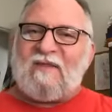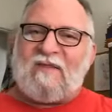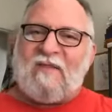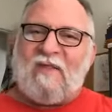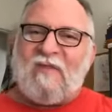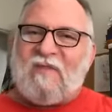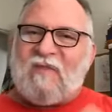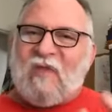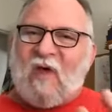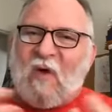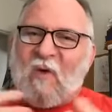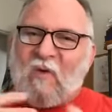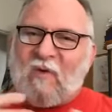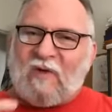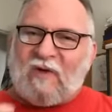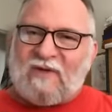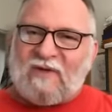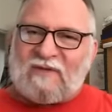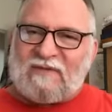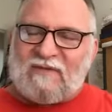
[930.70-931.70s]

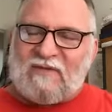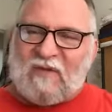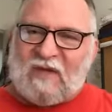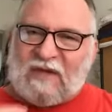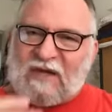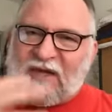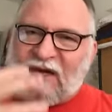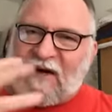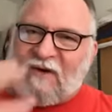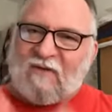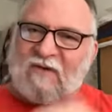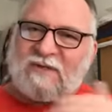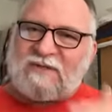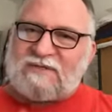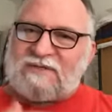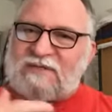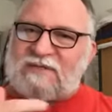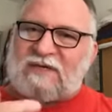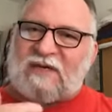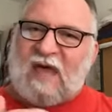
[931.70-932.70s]
Though the year
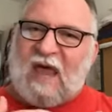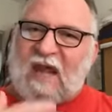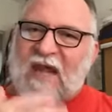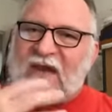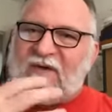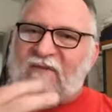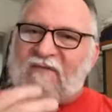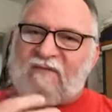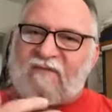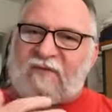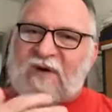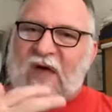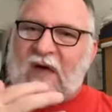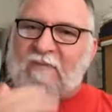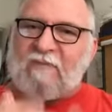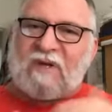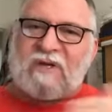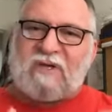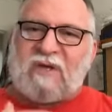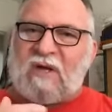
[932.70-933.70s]
is
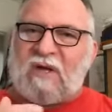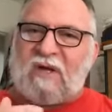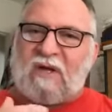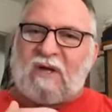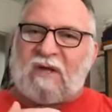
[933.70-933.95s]
coming